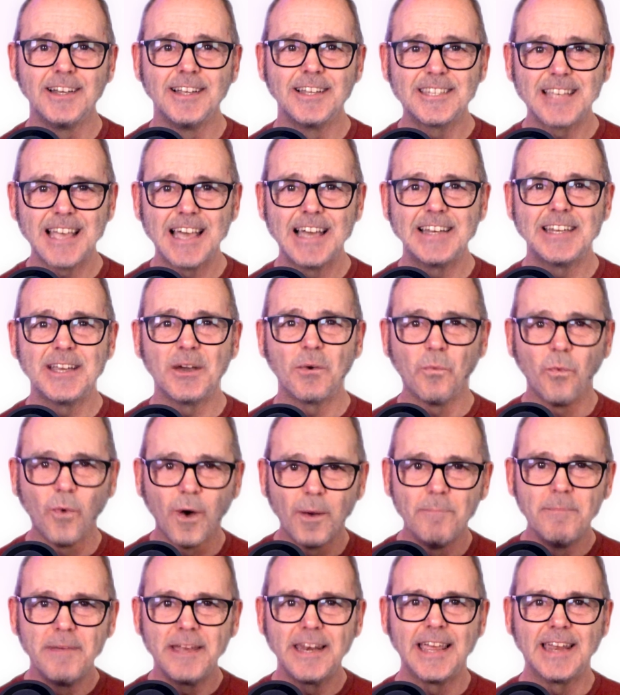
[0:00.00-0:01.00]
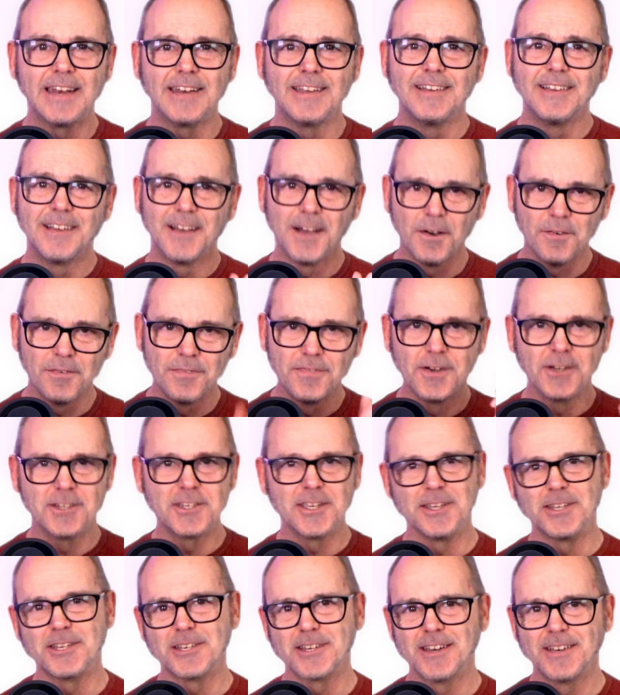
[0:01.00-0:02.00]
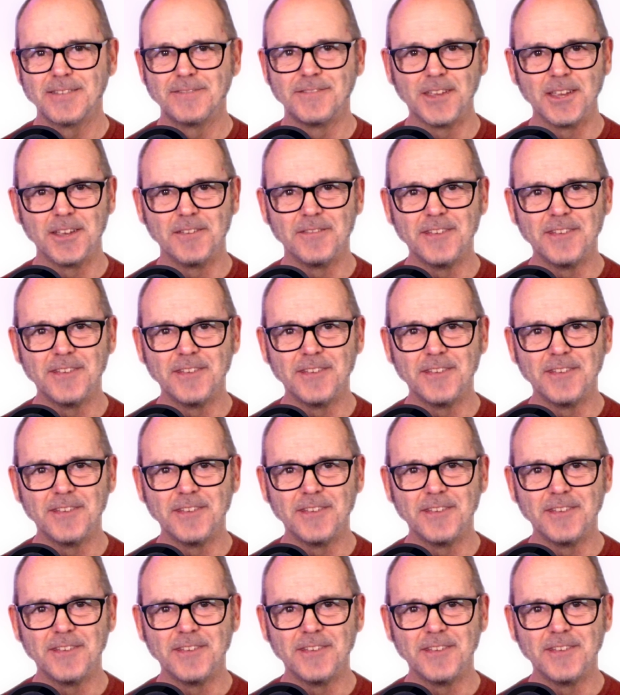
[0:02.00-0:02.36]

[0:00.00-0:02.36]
to edit 1 minute of footage for your